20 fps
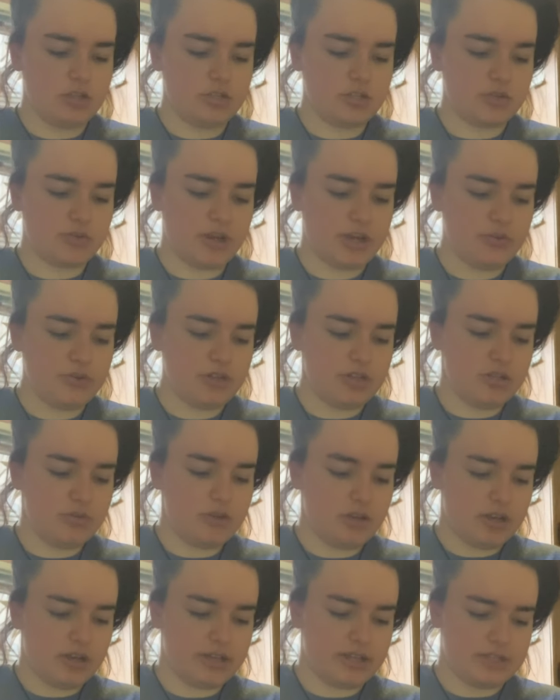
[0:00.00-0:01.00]
So how are you
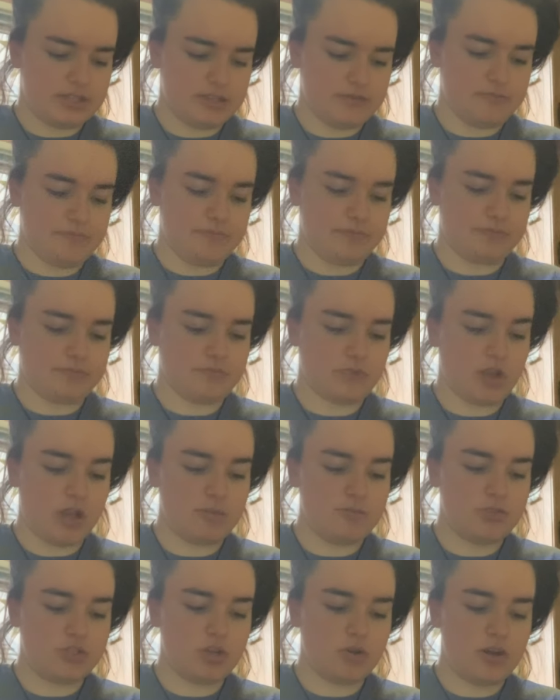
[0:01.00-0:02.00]
guys?
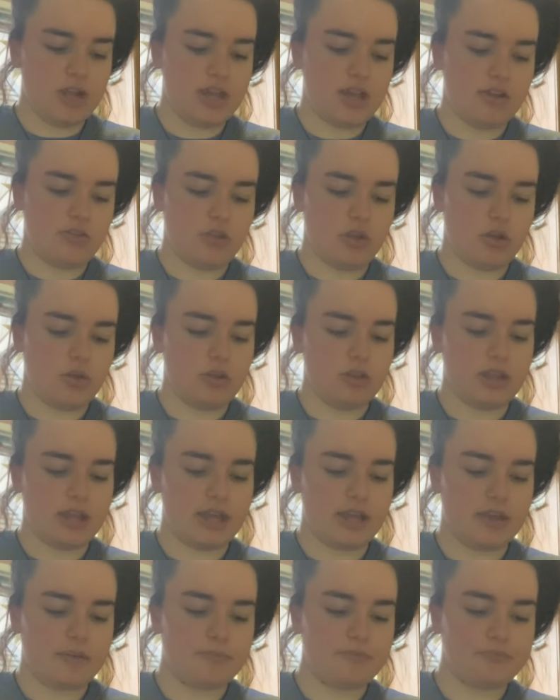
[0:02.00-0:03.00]
I'm so late on the whole
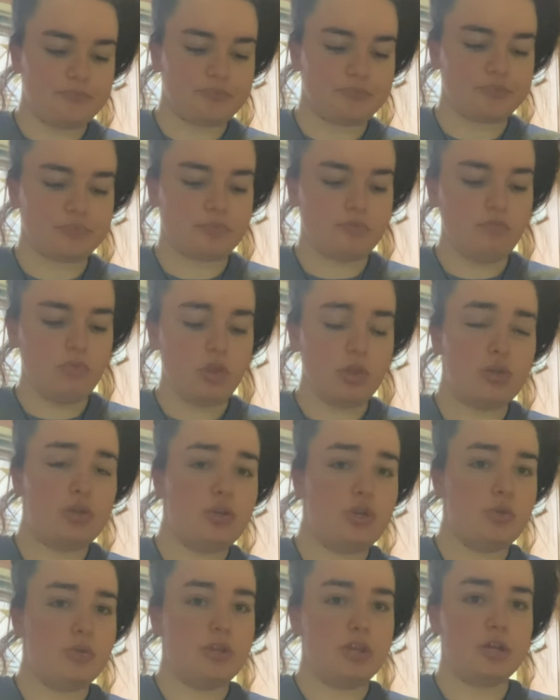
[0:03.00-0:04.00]
like
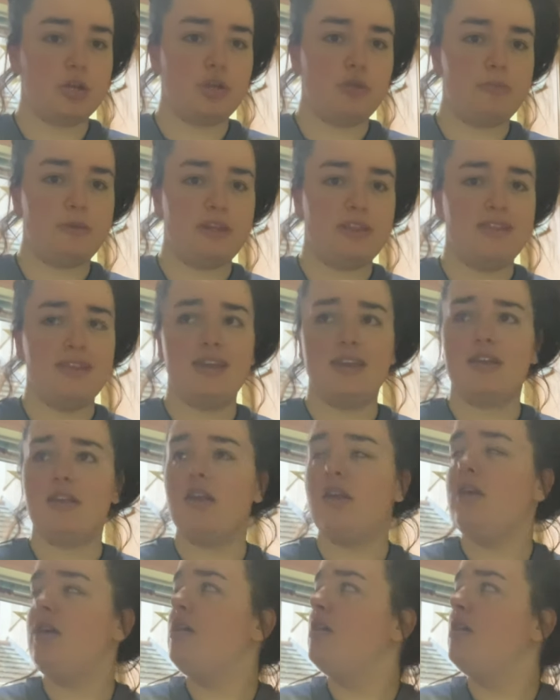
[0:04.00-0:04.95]
New Year, New Me thing,